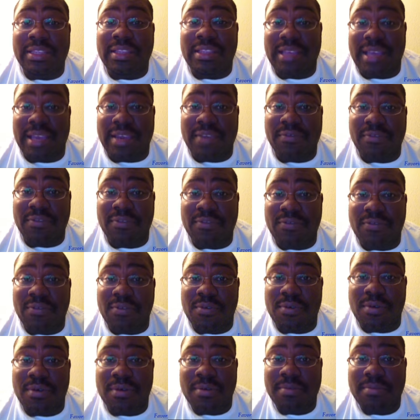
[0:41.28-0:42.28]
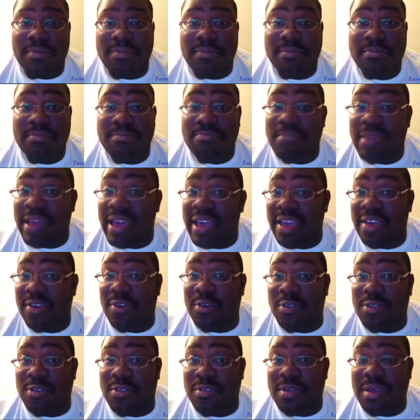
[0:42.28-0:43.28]
thankful for my
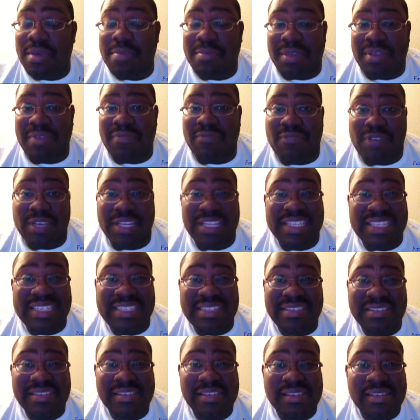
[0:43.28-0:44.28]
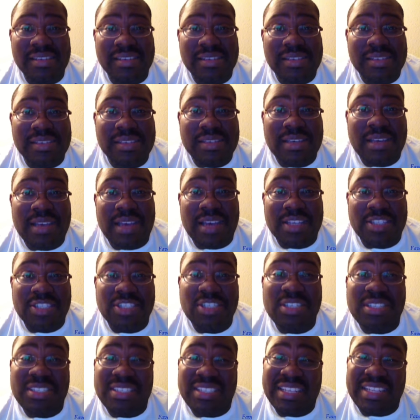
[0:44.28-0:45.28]
health. I mean, really, I
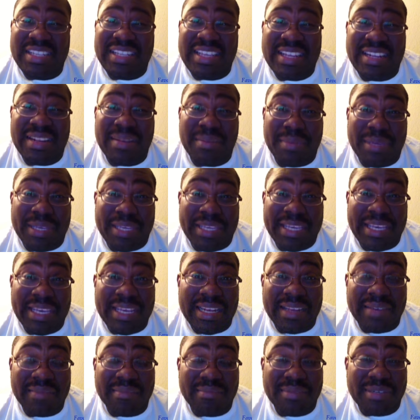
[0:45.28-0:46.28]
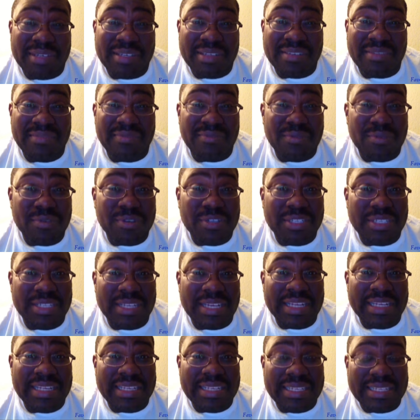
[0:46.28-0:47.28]
should have said that in the beginning, but
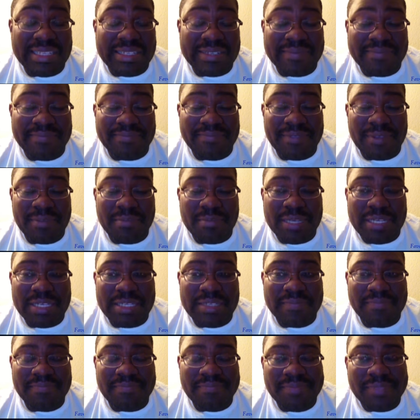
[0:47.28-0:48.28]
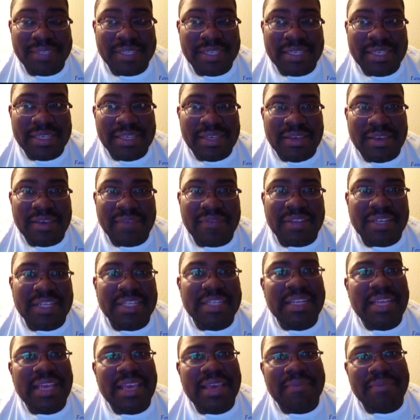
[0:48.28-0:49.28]
unfortunately I didn't. I mean, if I
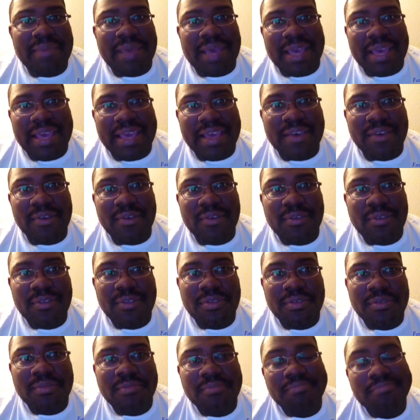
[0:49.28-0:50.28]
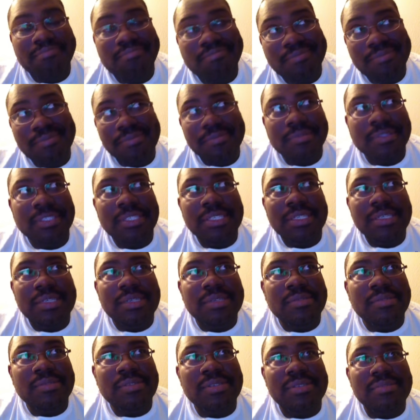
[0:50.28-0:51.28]
didn't have my health,
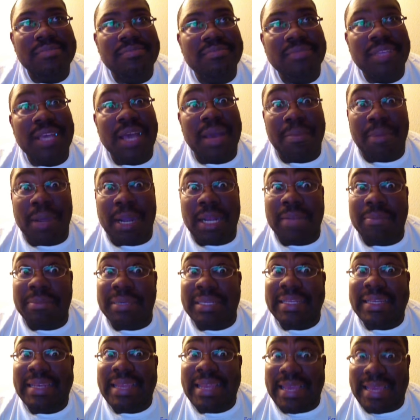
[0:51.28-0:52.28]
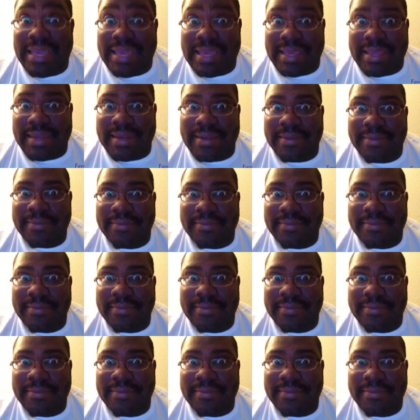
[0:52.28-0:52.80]
well, I'd probably be dead.